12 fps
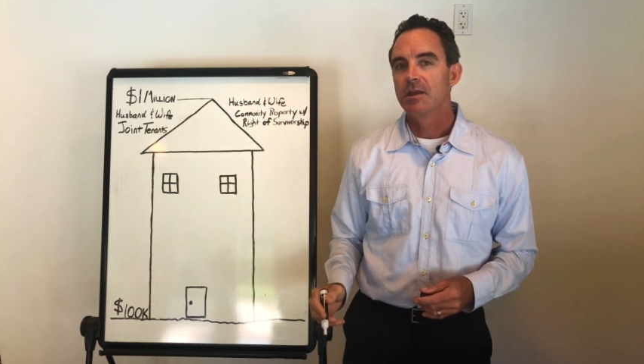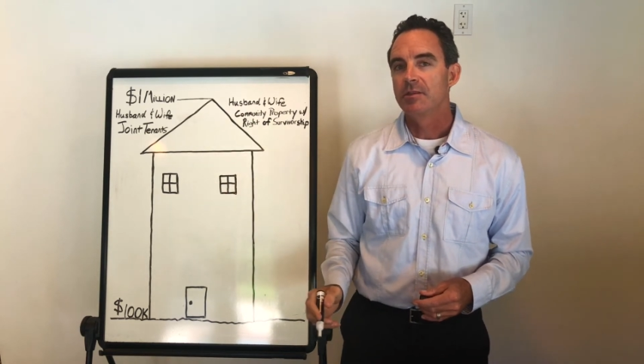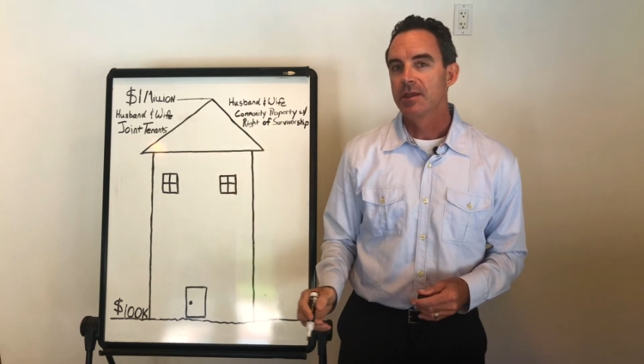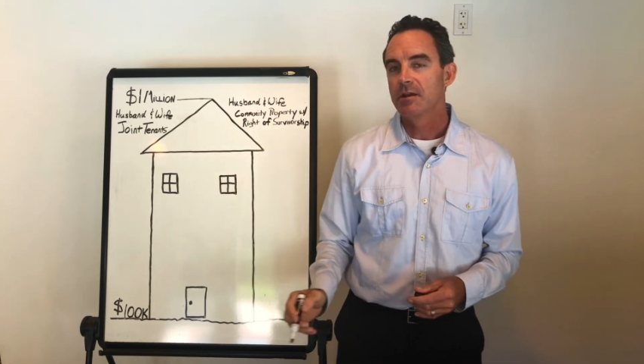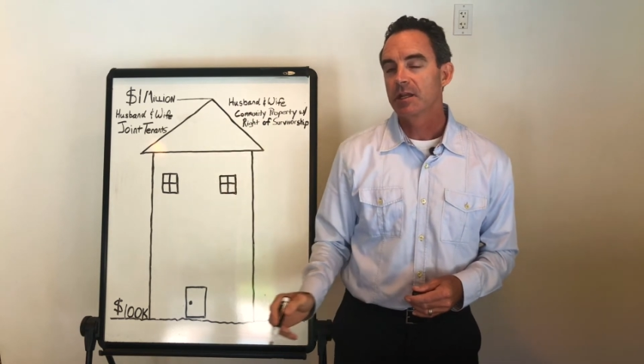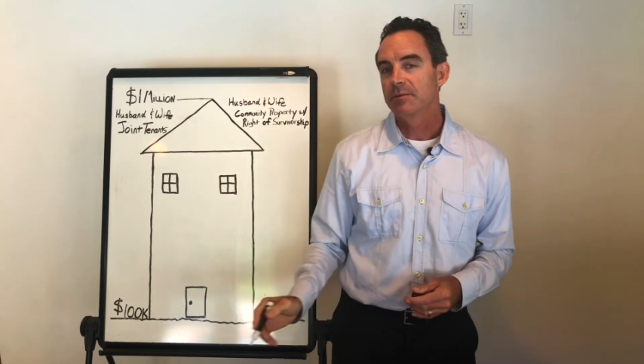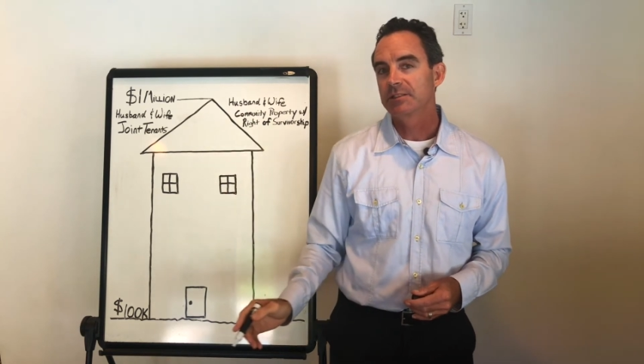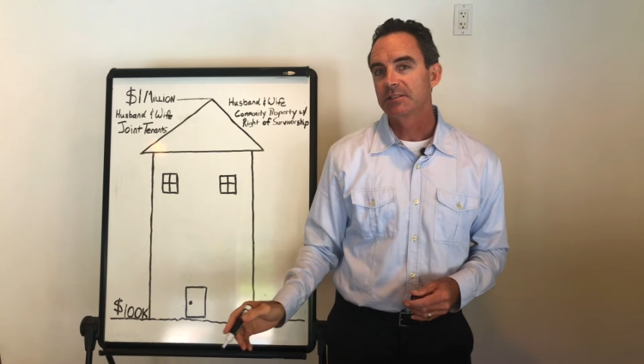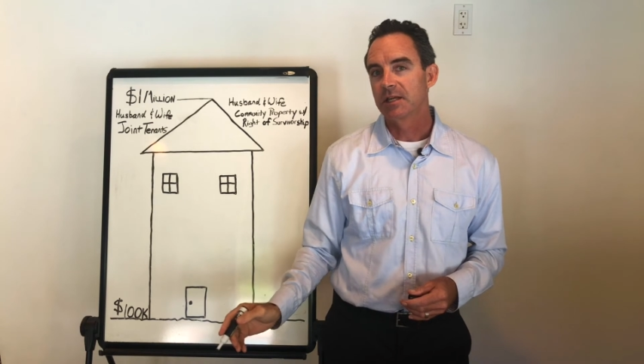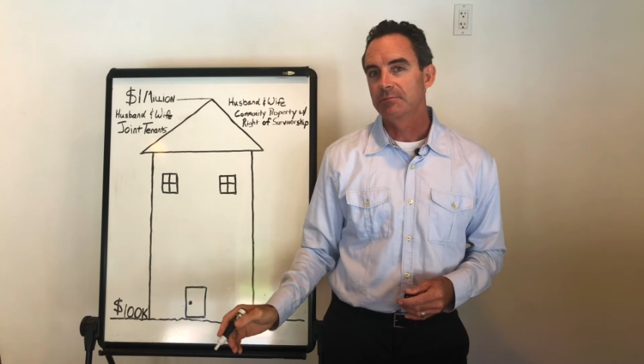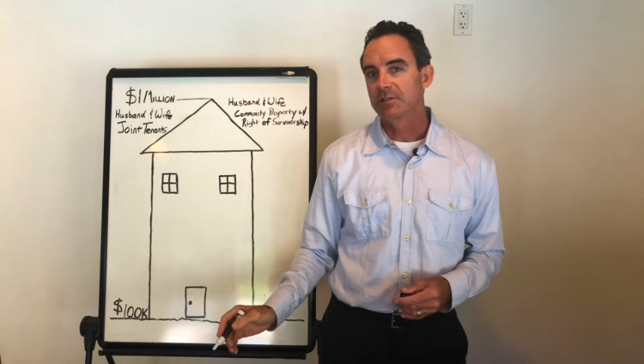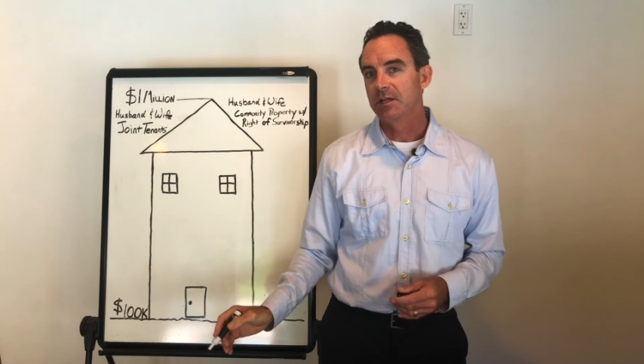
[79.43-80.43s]
they're going to be
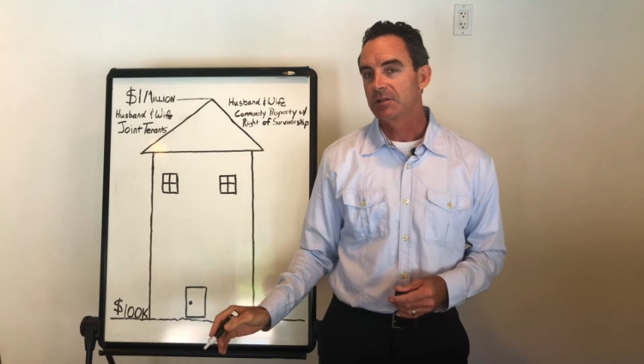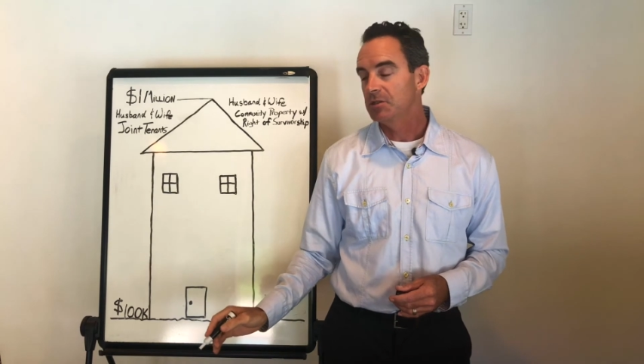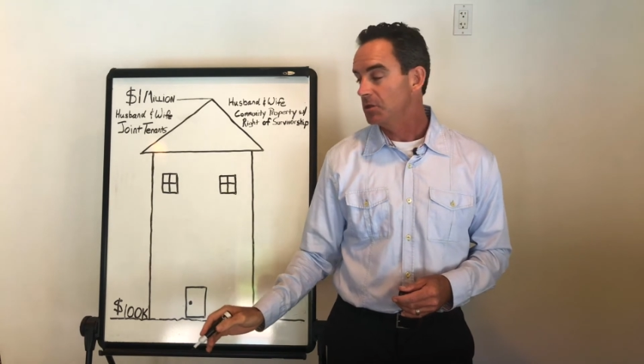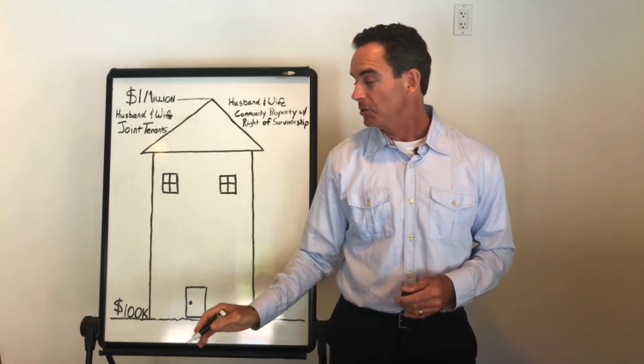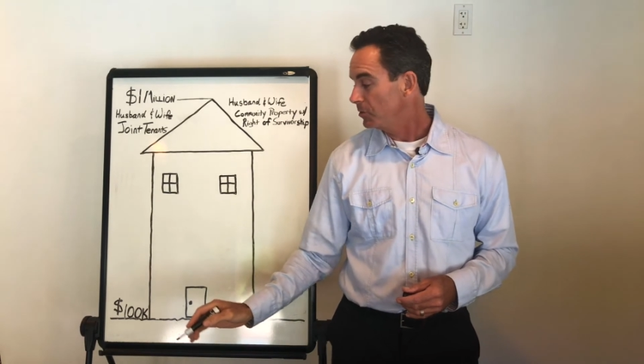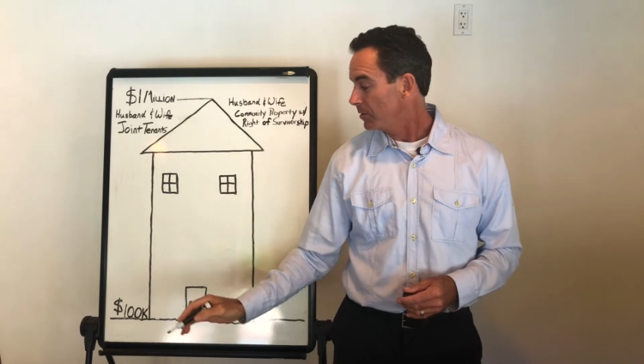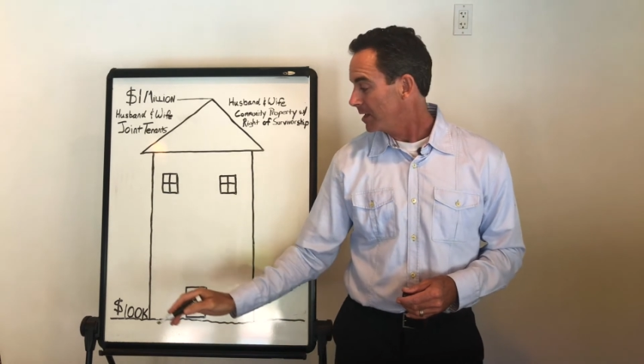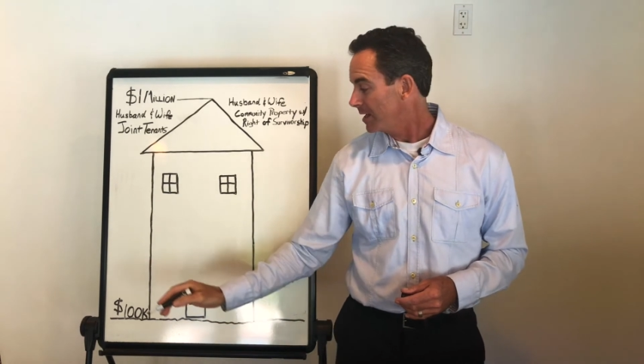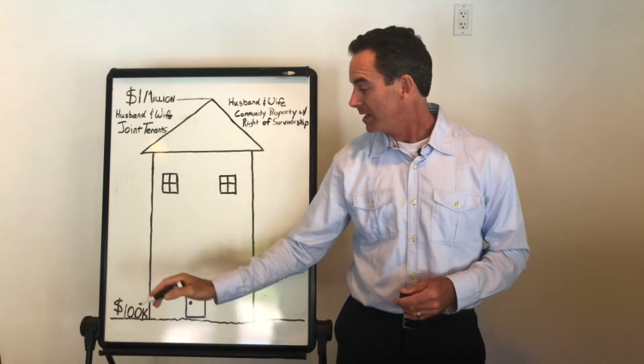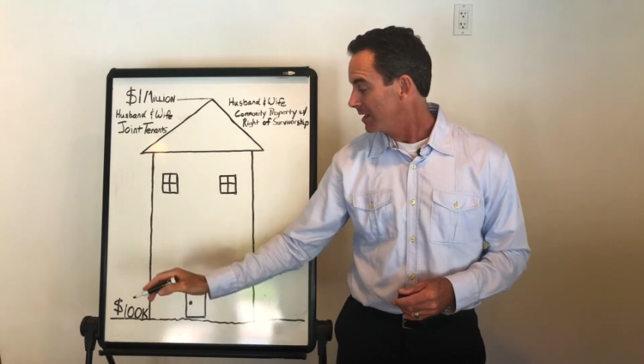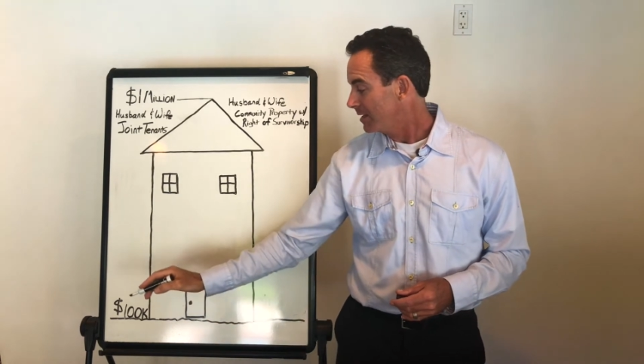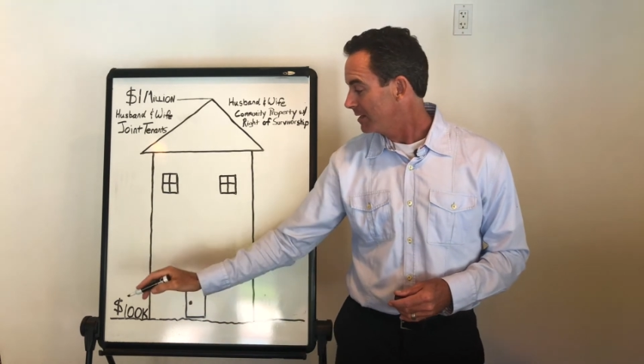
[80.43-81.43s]
subject to a